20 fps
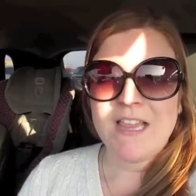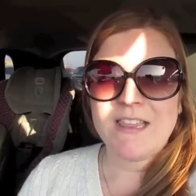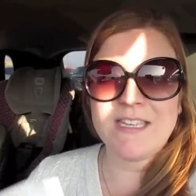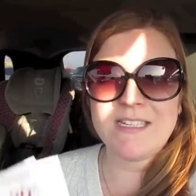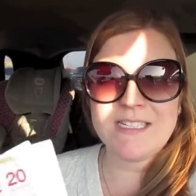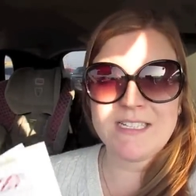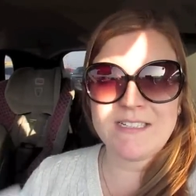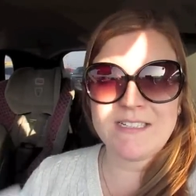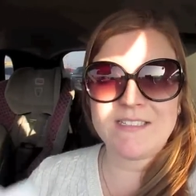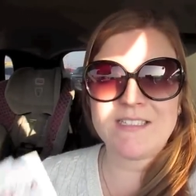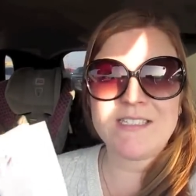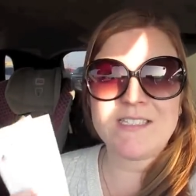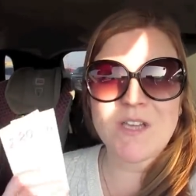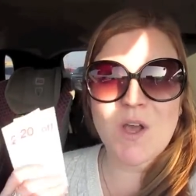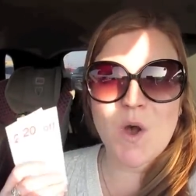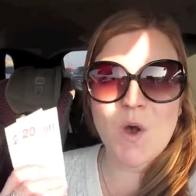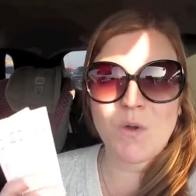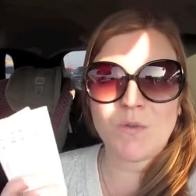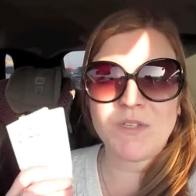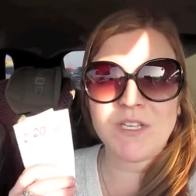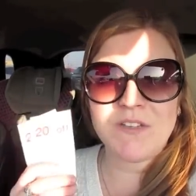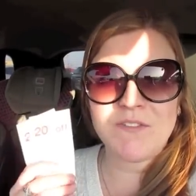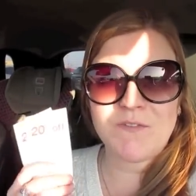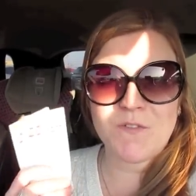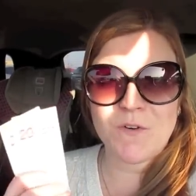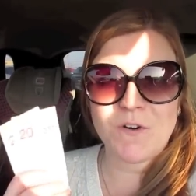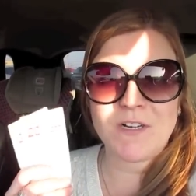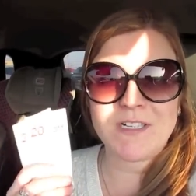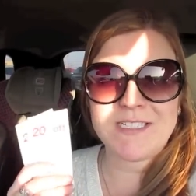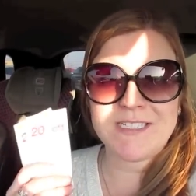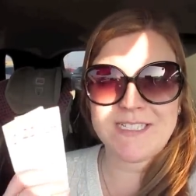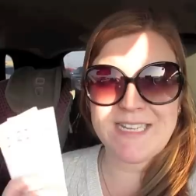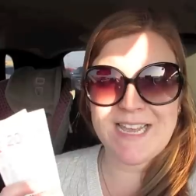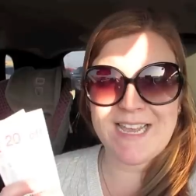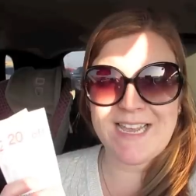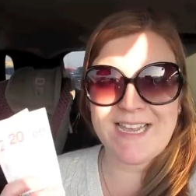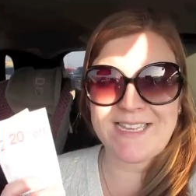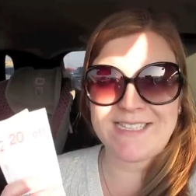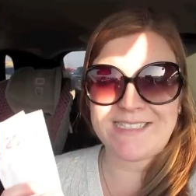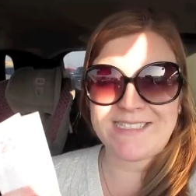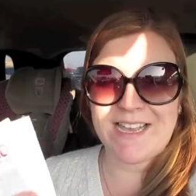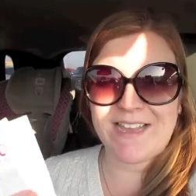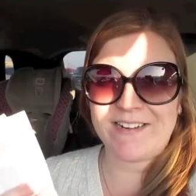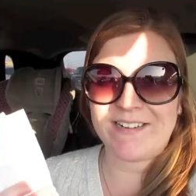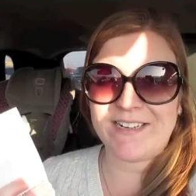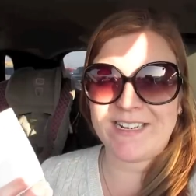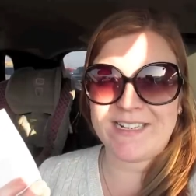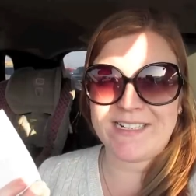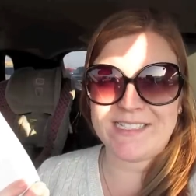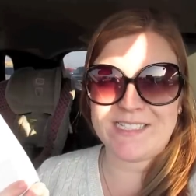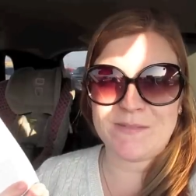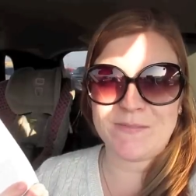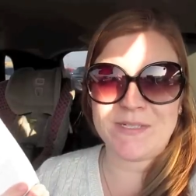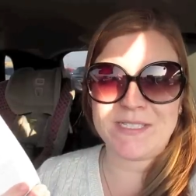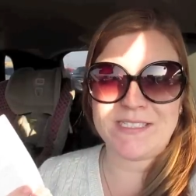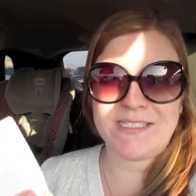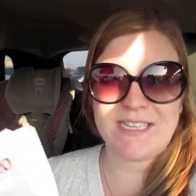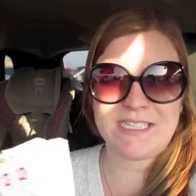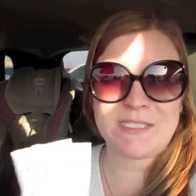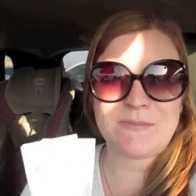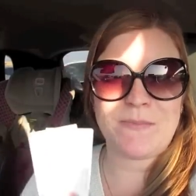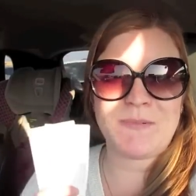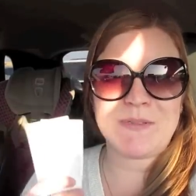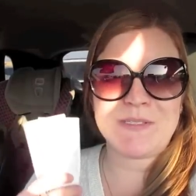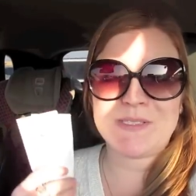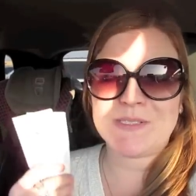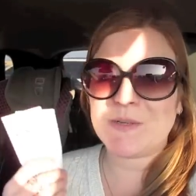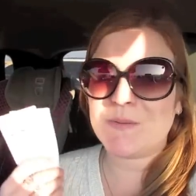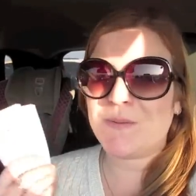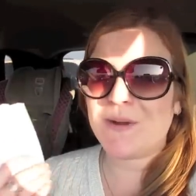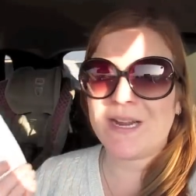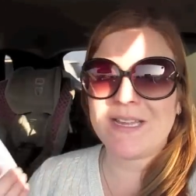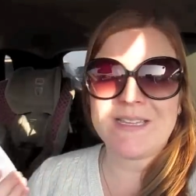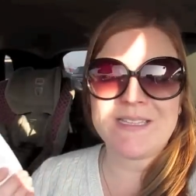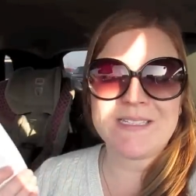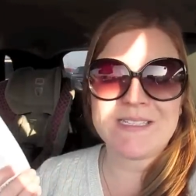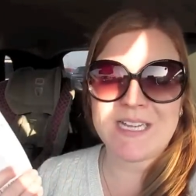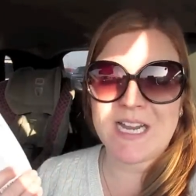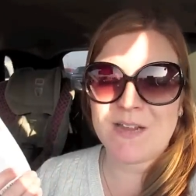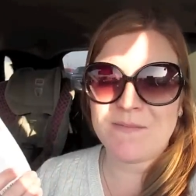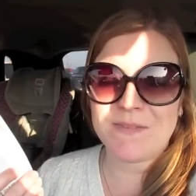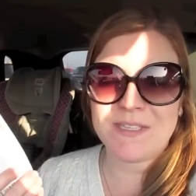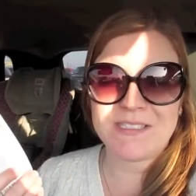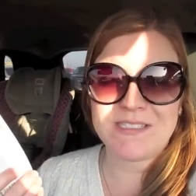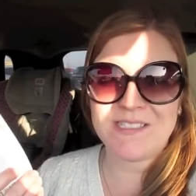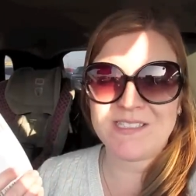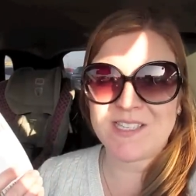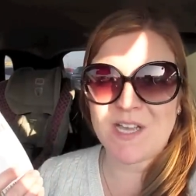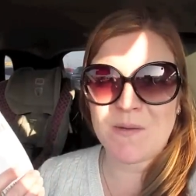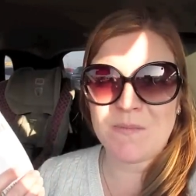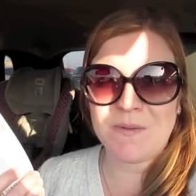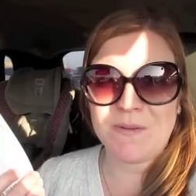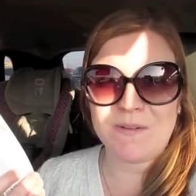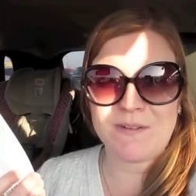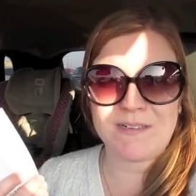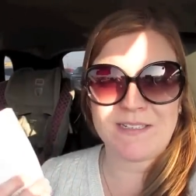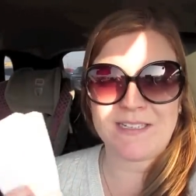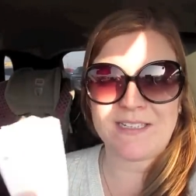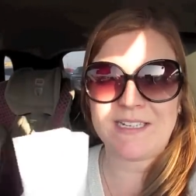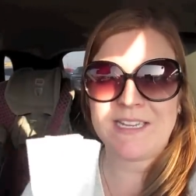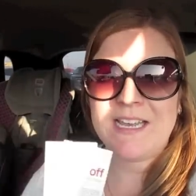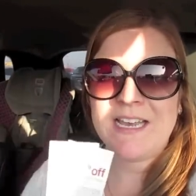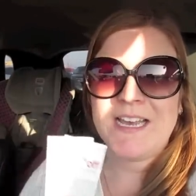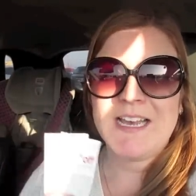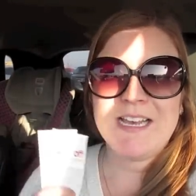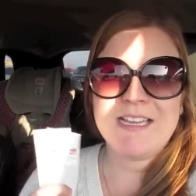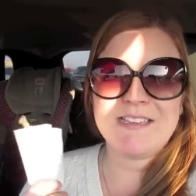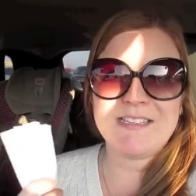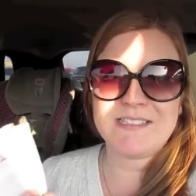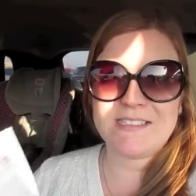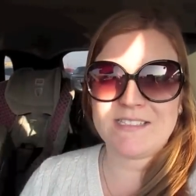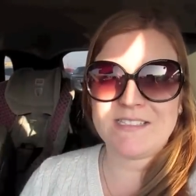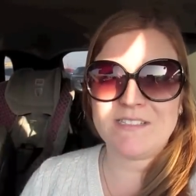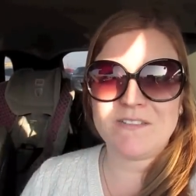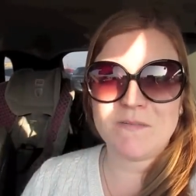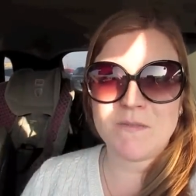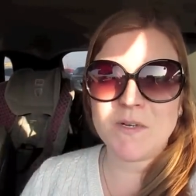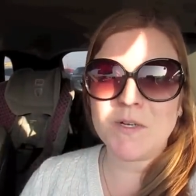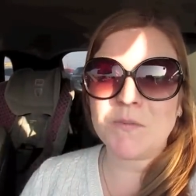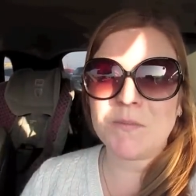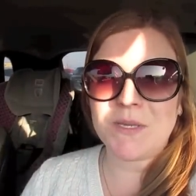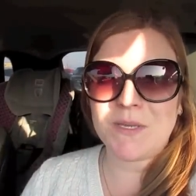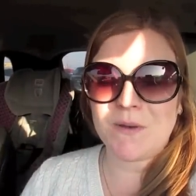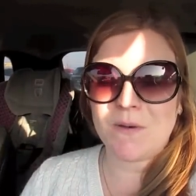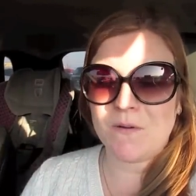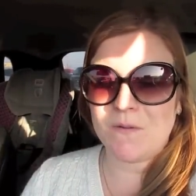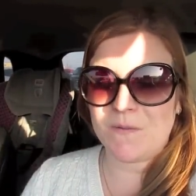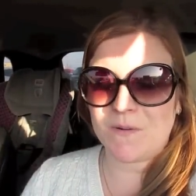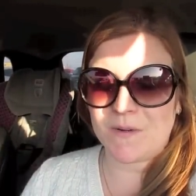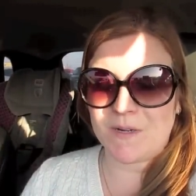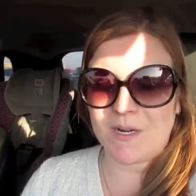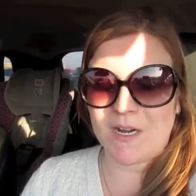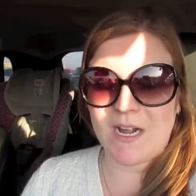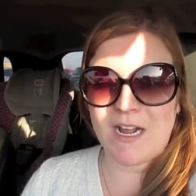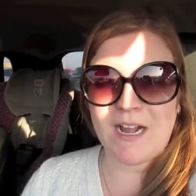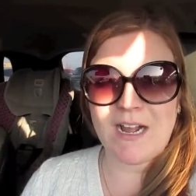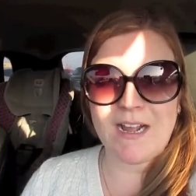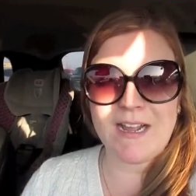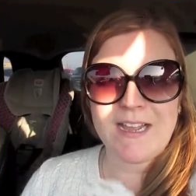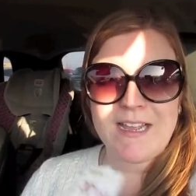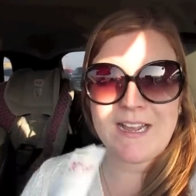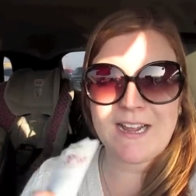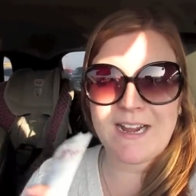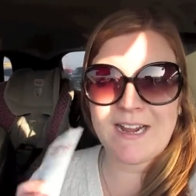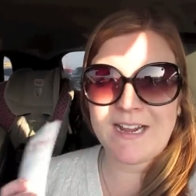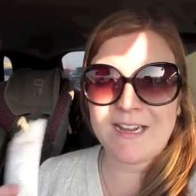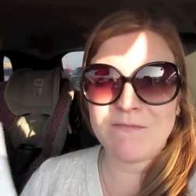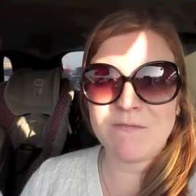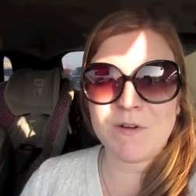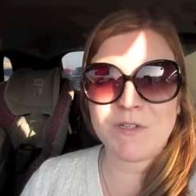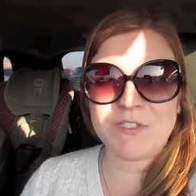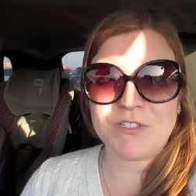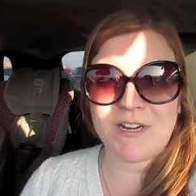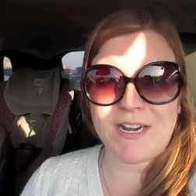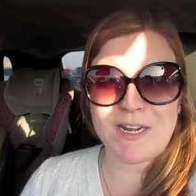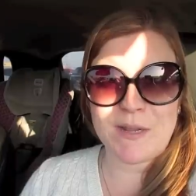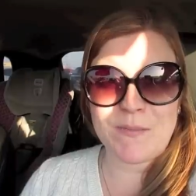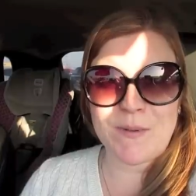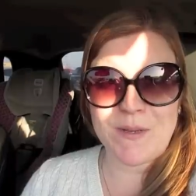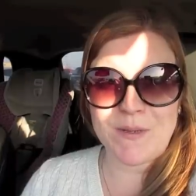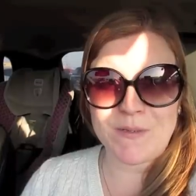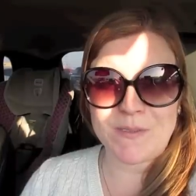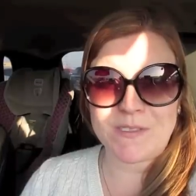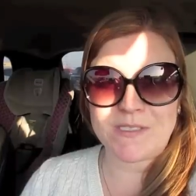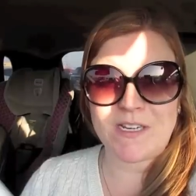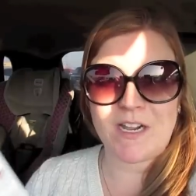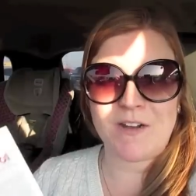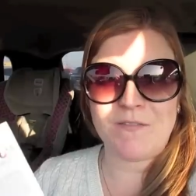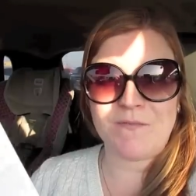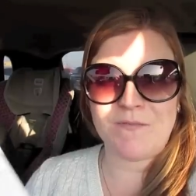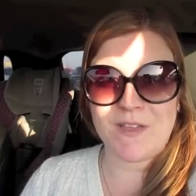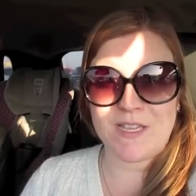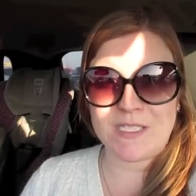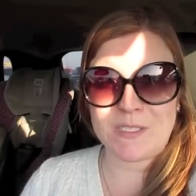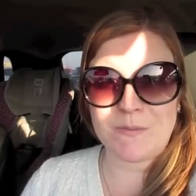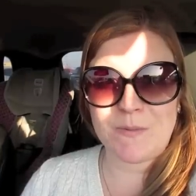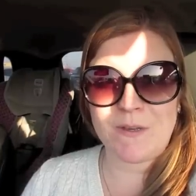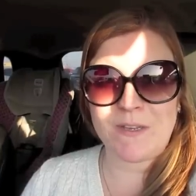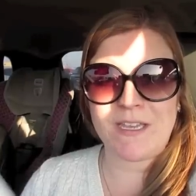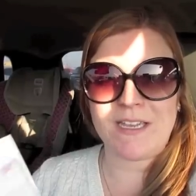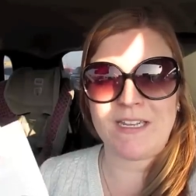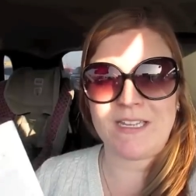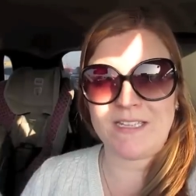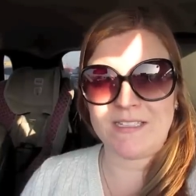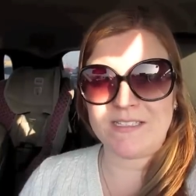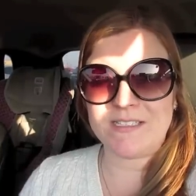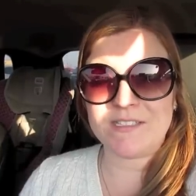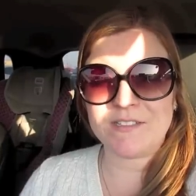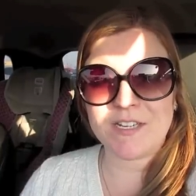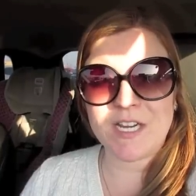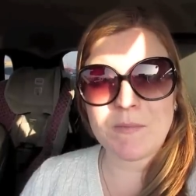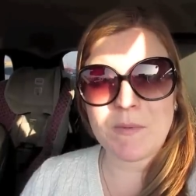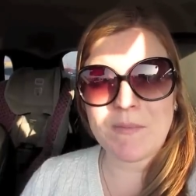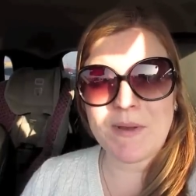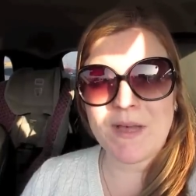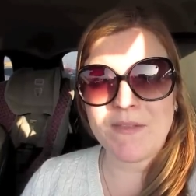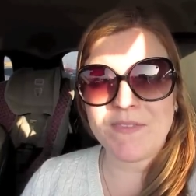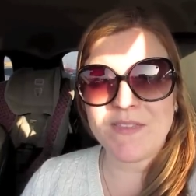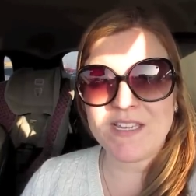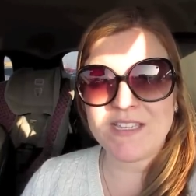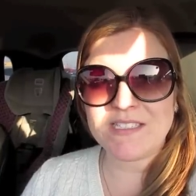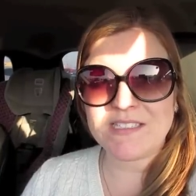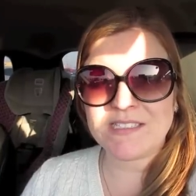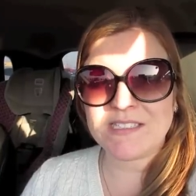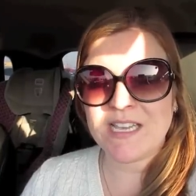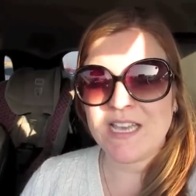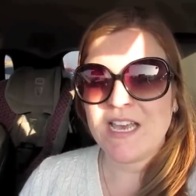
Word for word: The deal is only for today, Saturday, December sixth. So by the time this is uploaded, this deal will be over. I will try to post on Facebook and Instagram about this.